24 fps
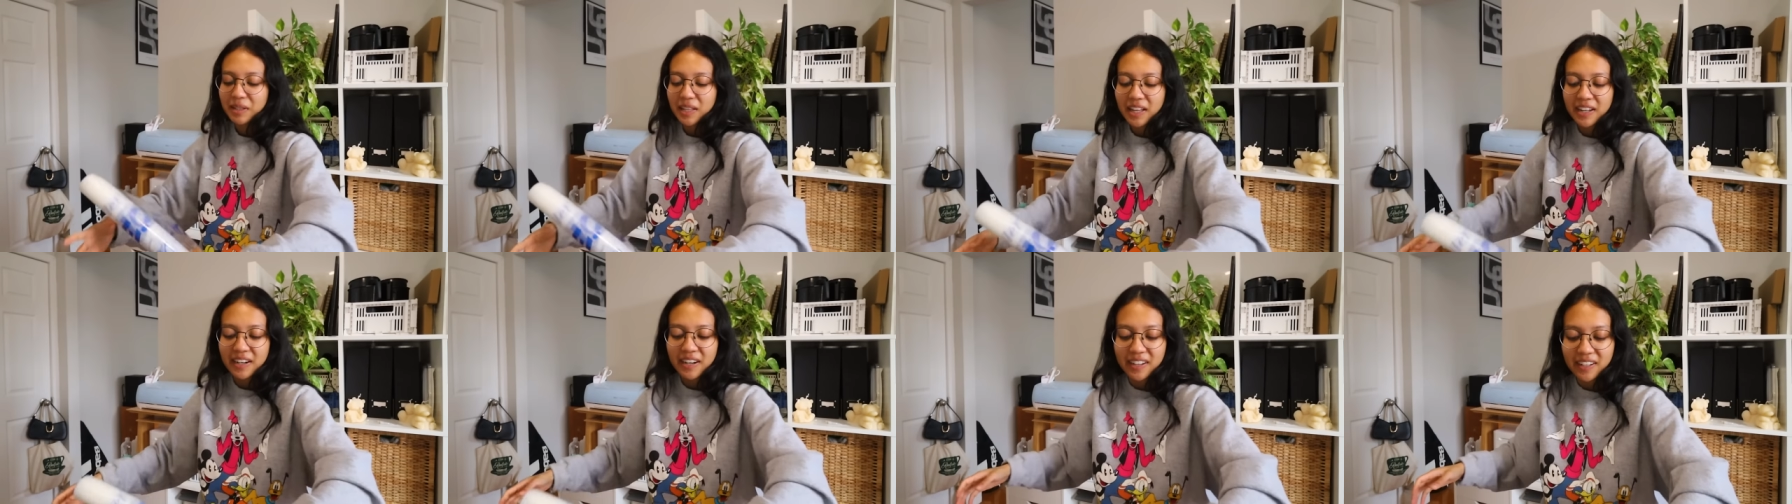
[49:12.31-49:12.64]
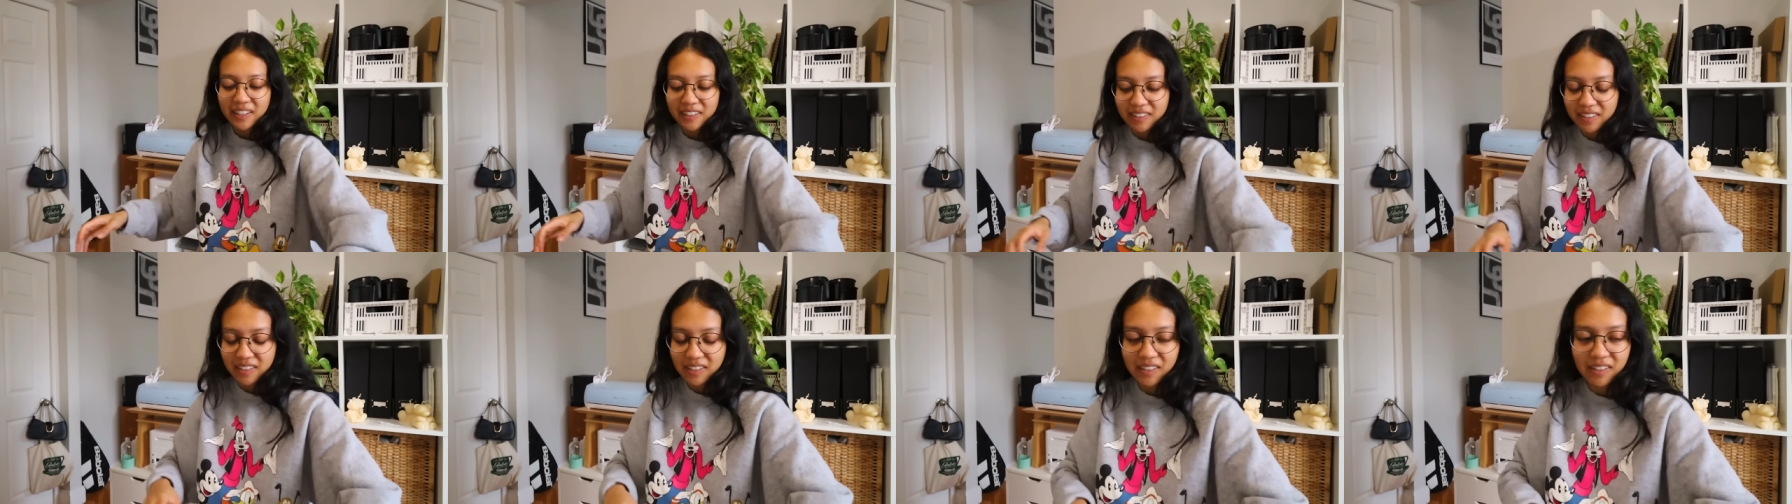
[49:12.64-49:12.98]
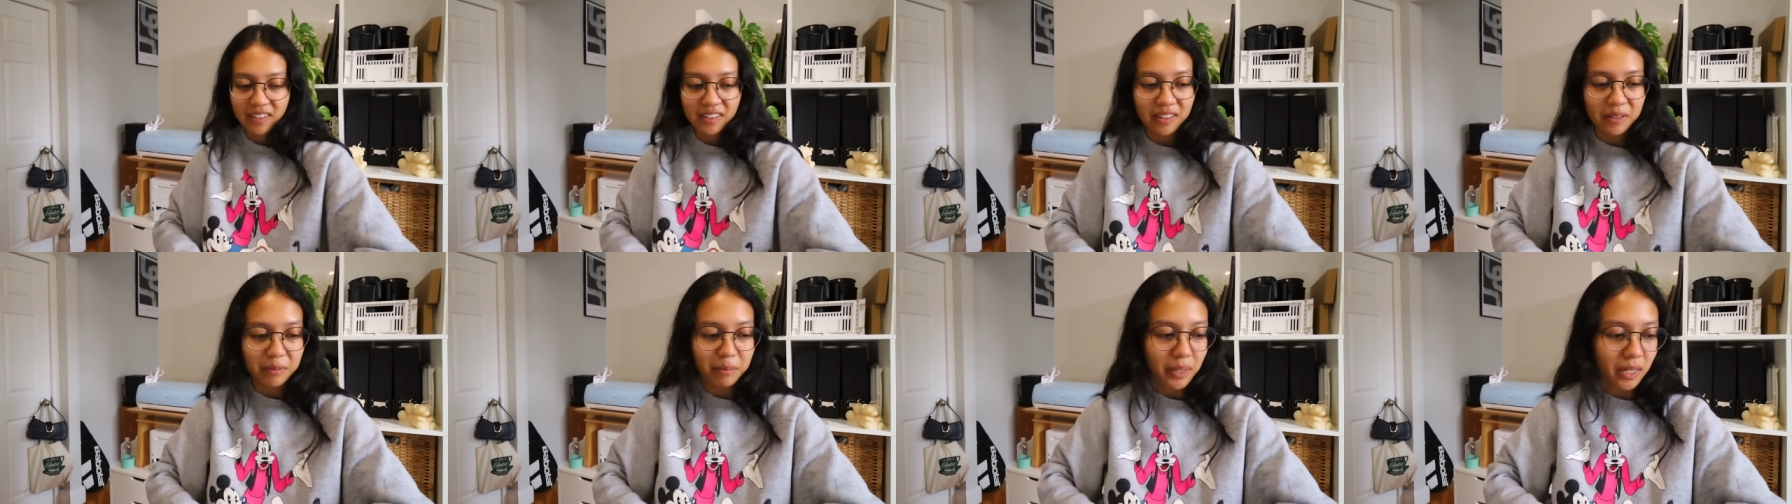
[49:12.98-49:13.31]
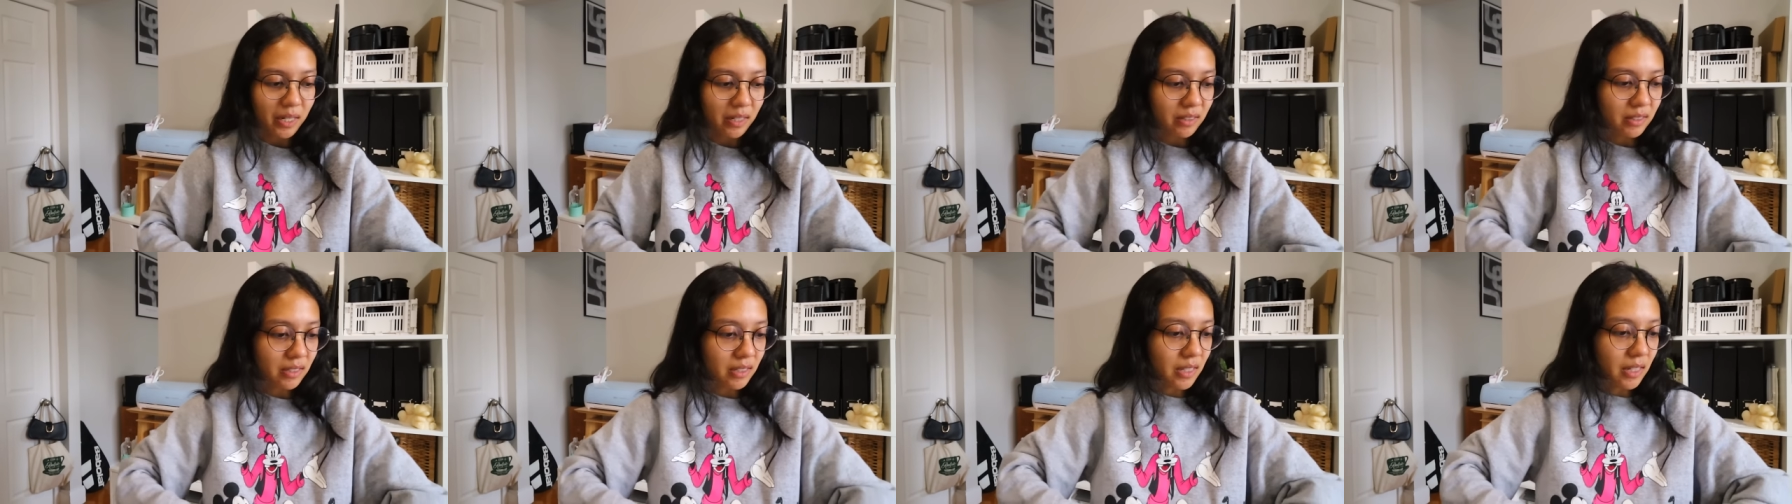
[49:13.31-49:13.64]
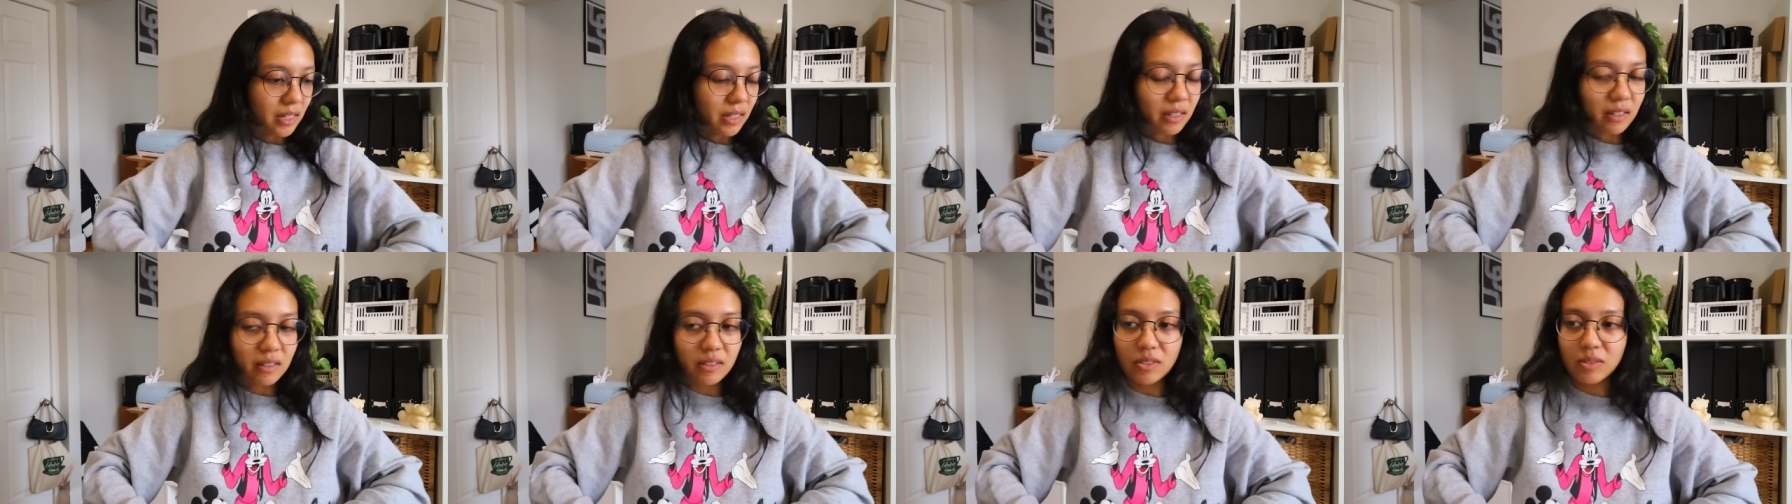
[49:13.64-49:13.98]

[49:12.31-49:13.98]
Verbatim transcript: glad I unboxed it.